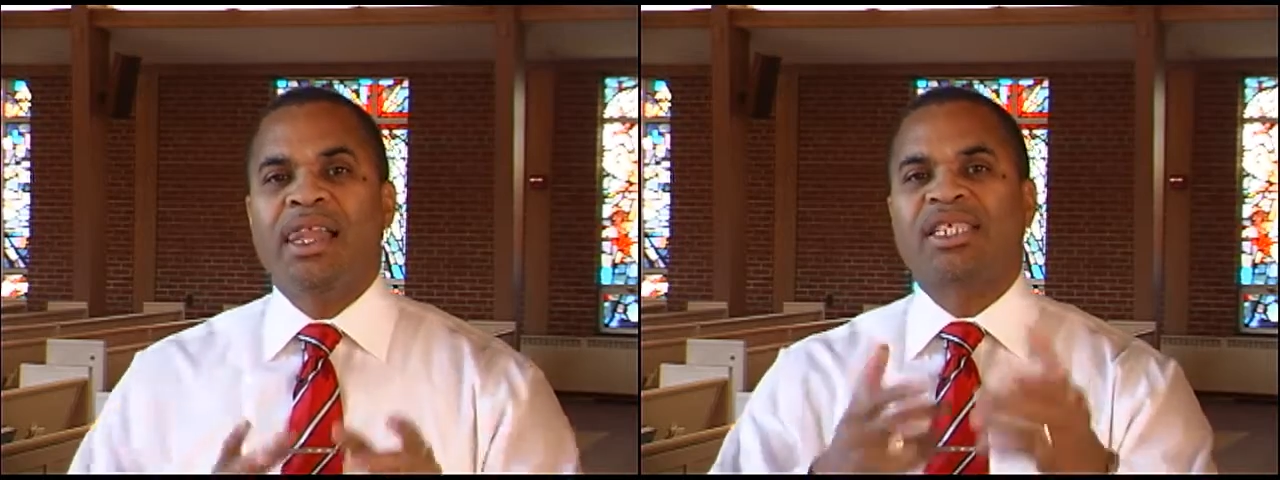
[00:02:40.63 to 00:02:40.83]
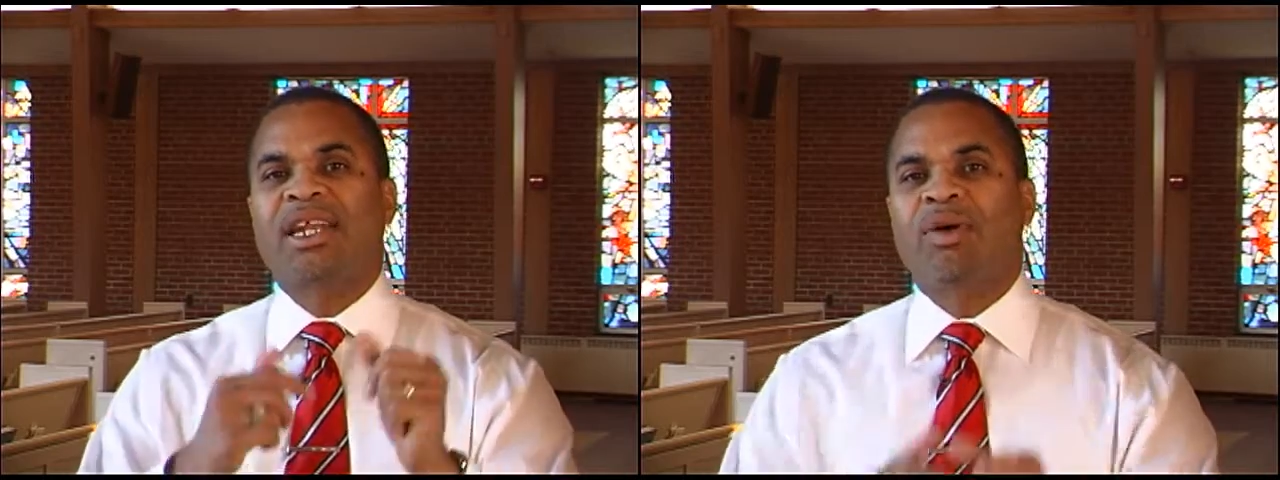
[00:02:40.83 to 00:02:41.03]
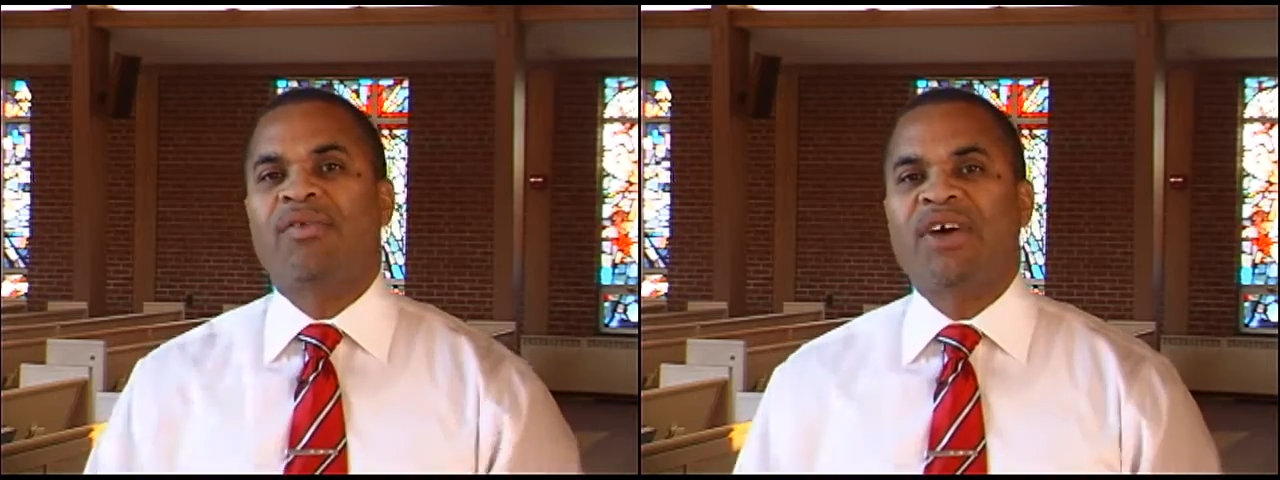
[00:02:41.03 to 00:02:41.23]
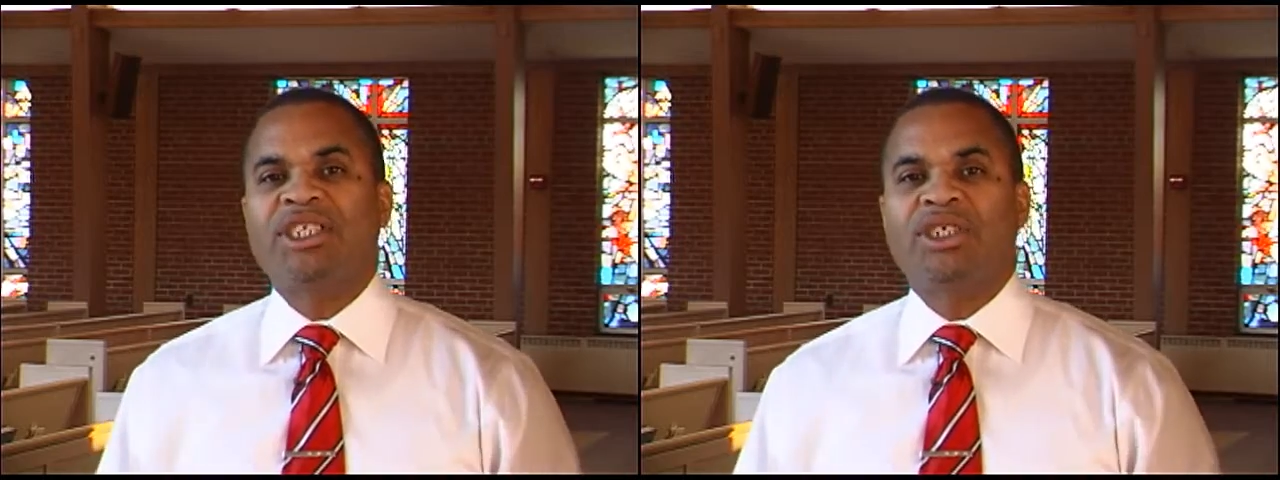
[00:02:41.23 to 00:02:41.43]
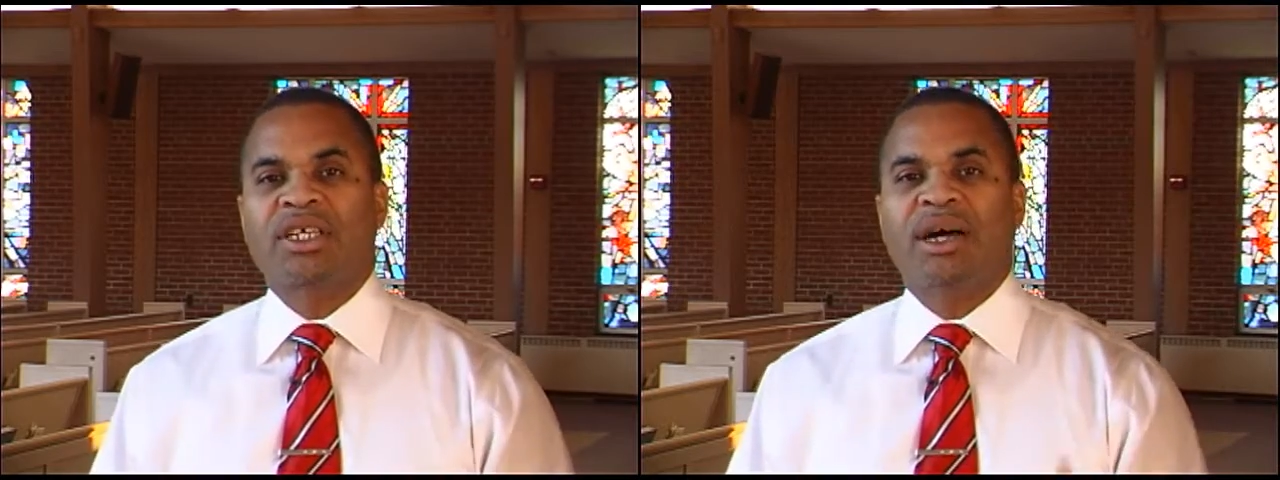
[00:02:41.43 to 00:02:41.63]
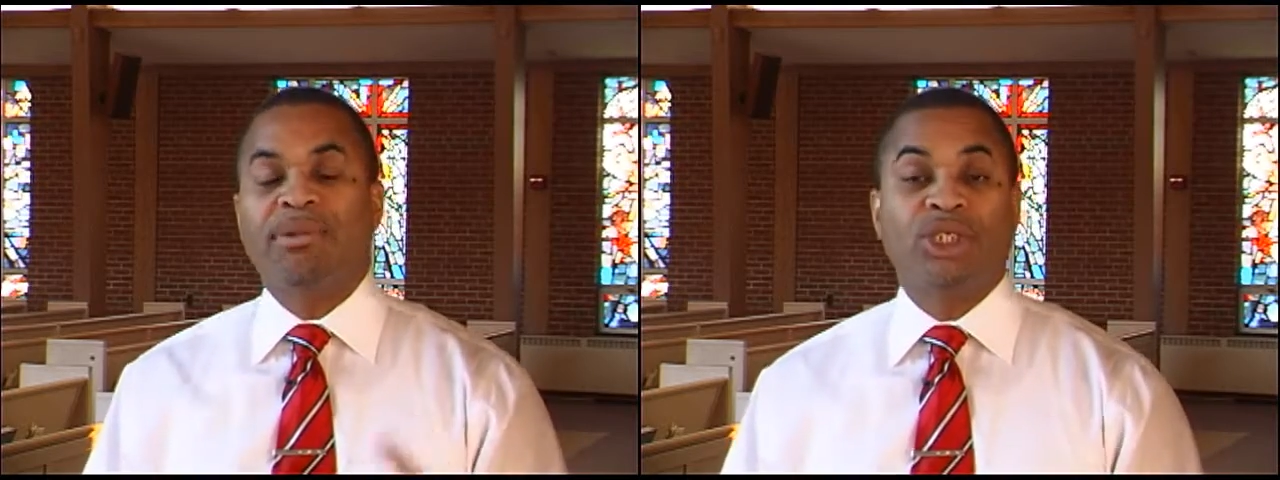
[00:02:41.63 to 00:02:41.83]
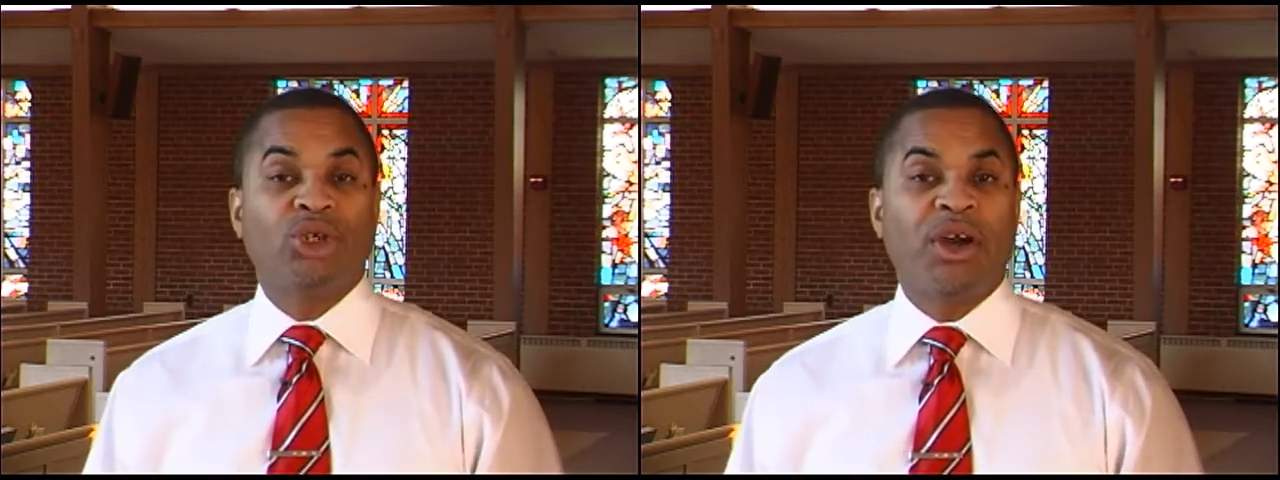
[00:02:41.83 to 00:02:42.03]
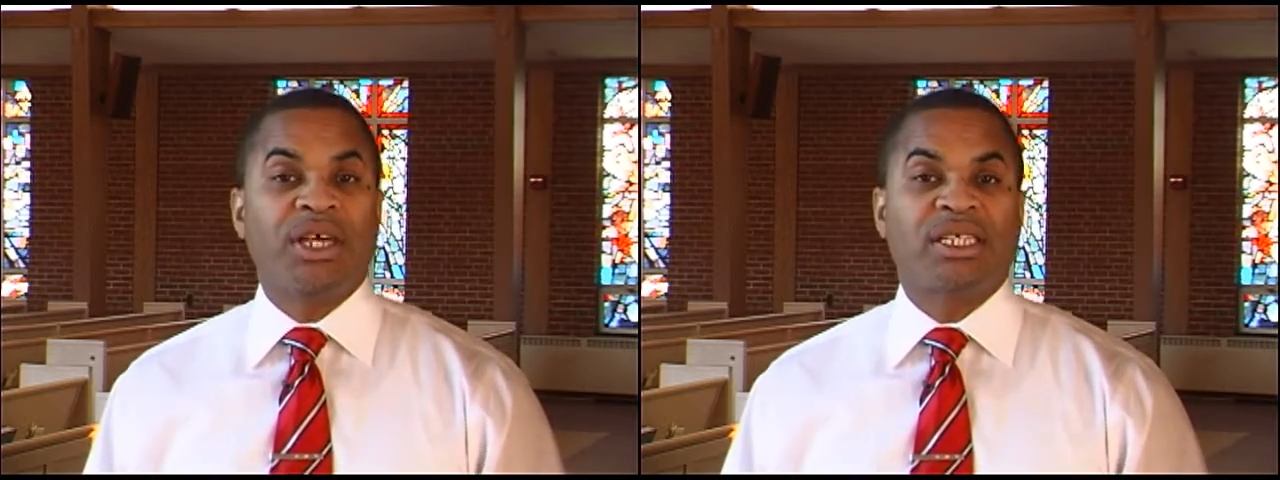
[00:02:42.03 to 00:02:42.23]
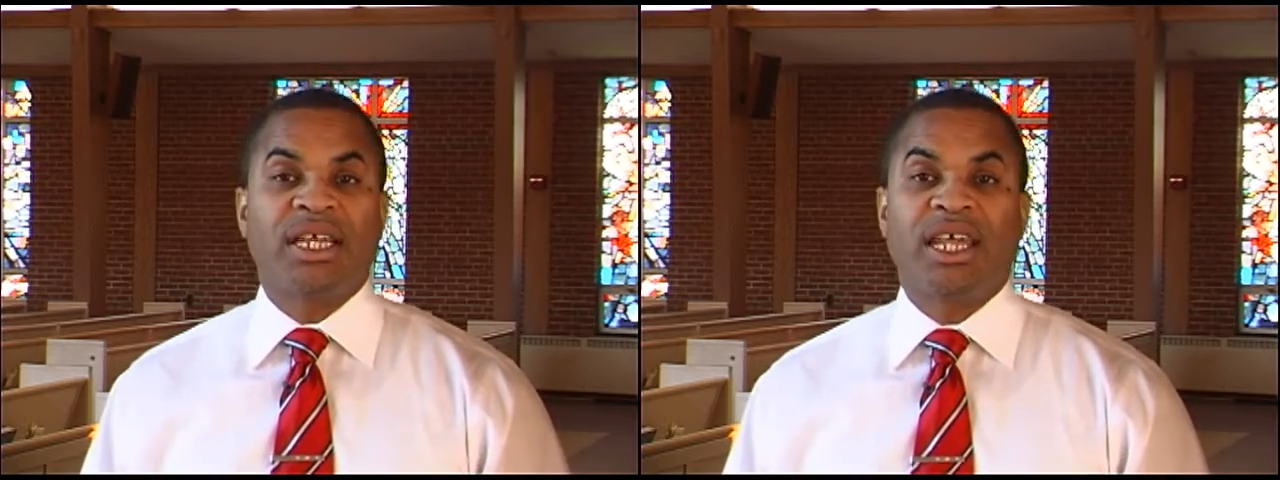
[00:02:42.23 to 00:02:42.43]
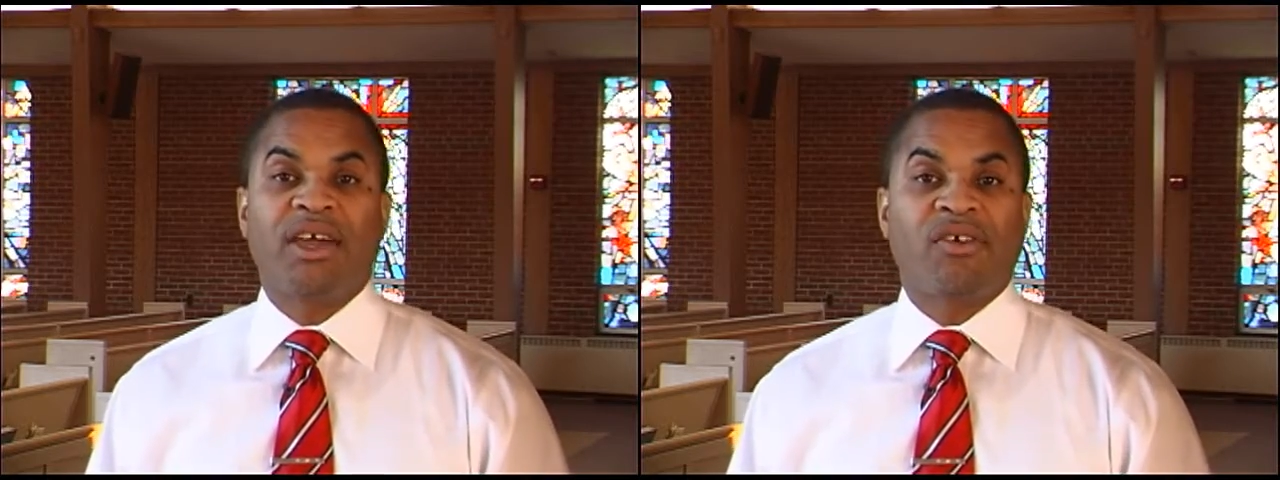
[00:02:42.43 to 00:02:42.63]
Listen, I want to invite you to come and join us
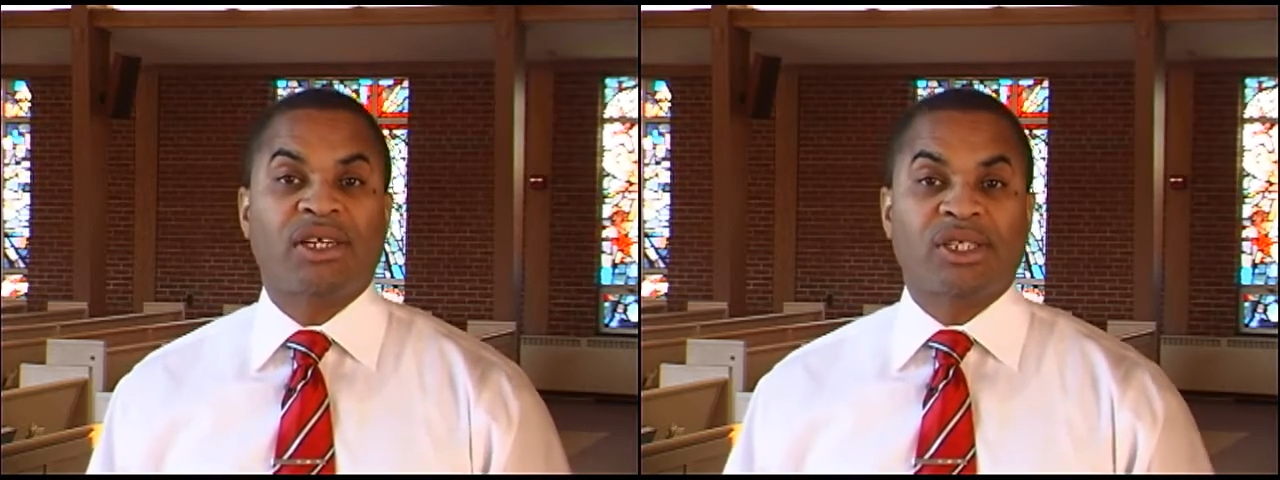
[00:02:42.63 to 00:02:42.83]
in any of our